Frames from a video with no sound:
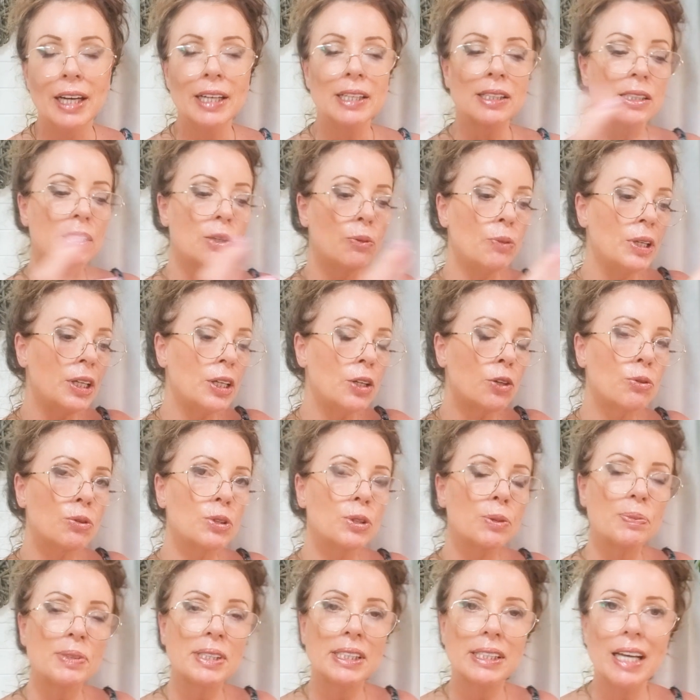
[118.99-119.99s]
So in a
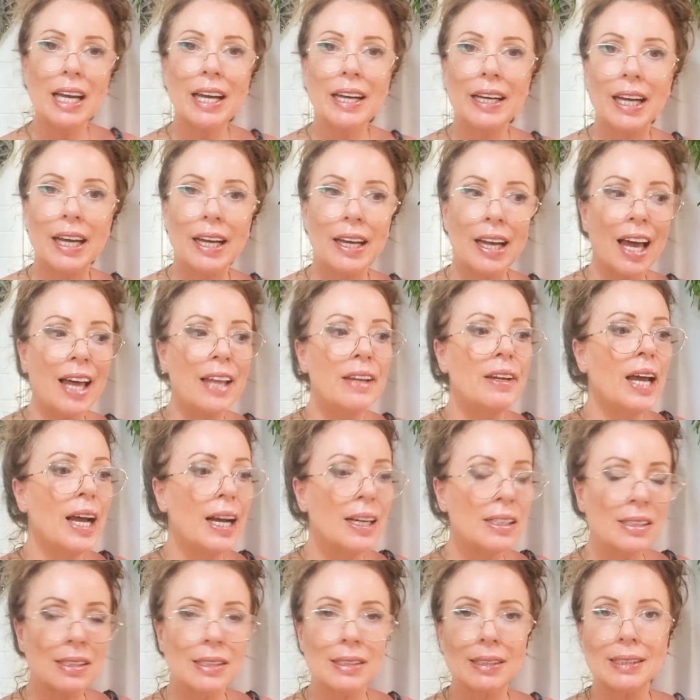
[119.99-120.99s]
group setting, a
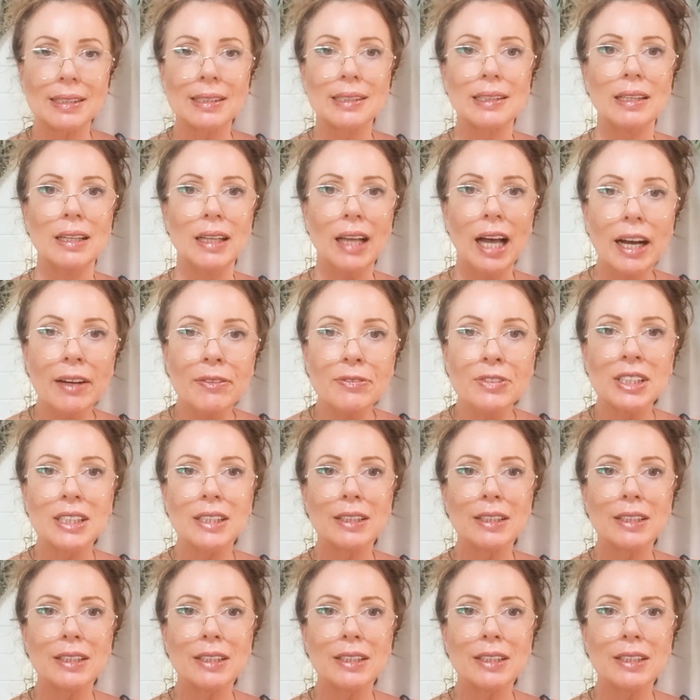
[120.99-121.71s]
narcissist loves